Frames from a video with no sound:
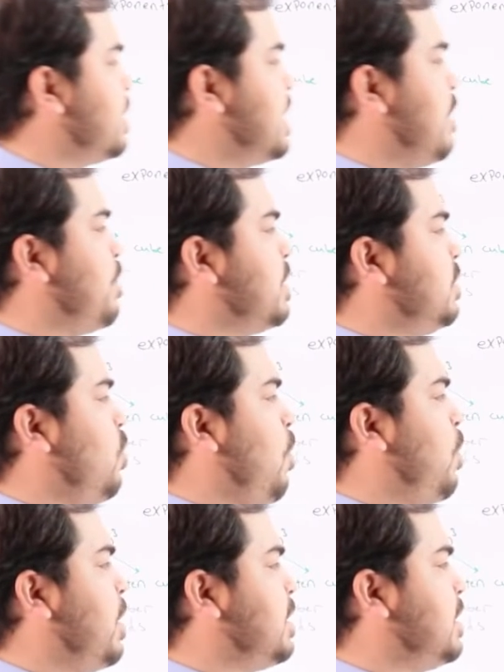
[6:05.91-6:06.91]
example,
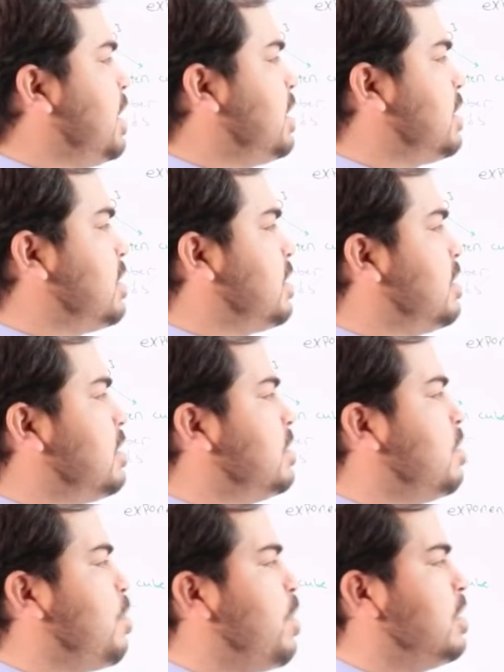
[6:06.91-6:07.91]
0.6,
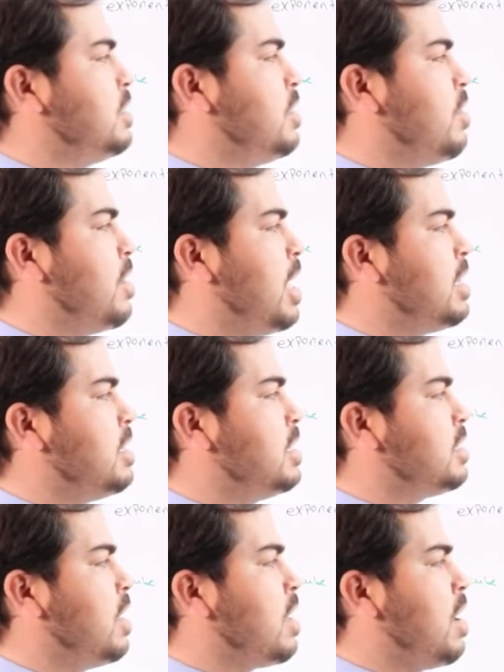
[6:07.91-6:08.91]
0.09,
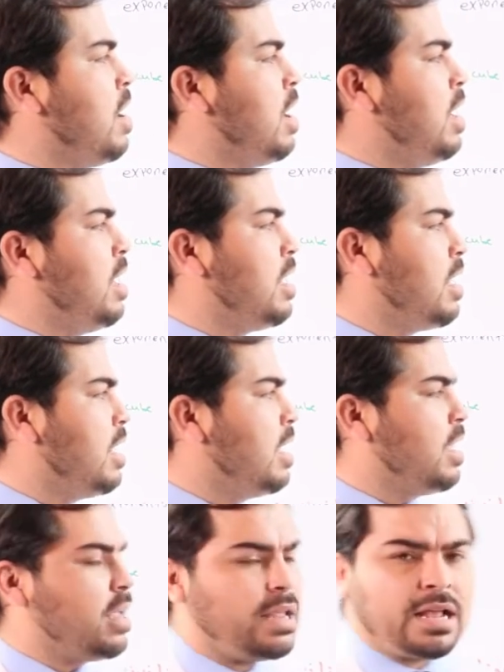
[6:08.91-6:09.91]
these are all
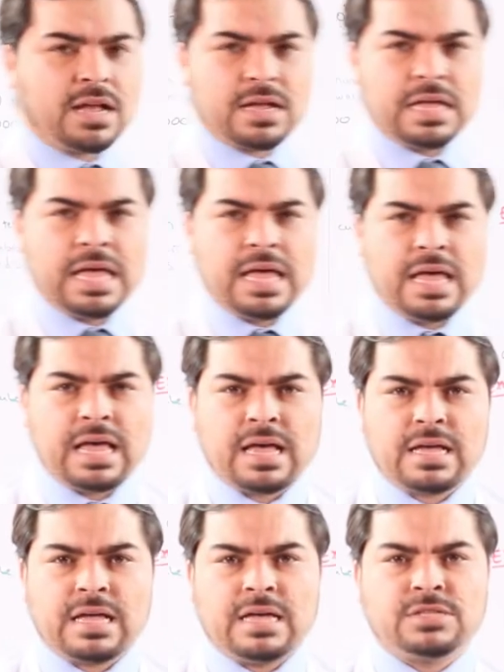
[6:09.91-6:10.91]

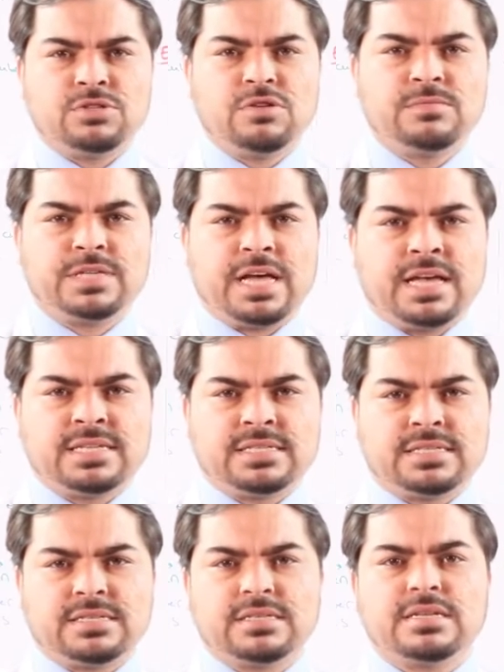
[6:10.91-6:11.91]
assumed
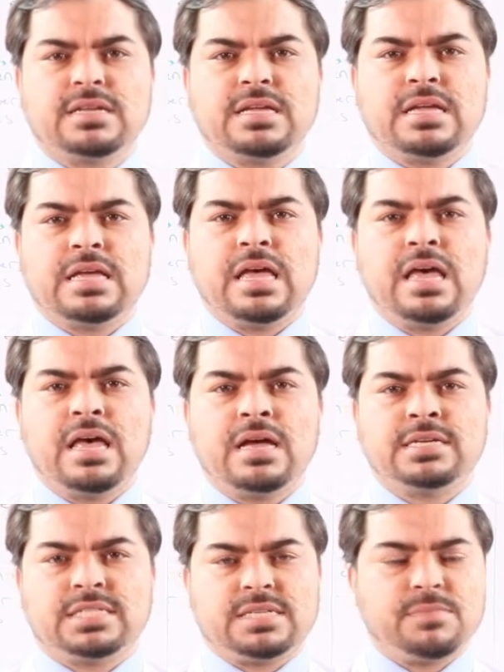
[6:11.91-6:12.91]
as
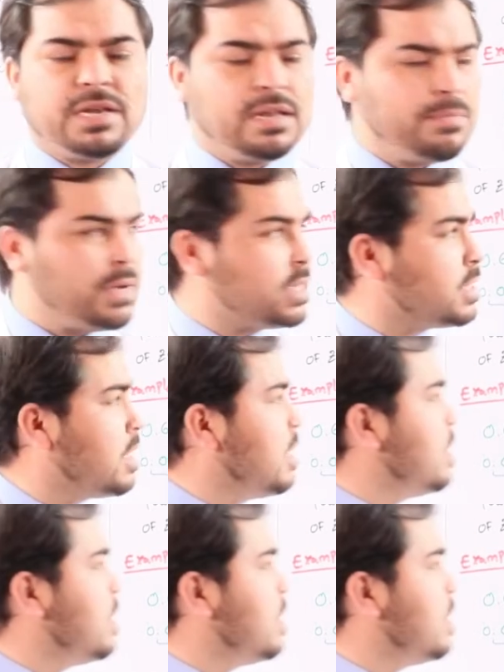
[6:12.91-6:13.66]
decimal numbers.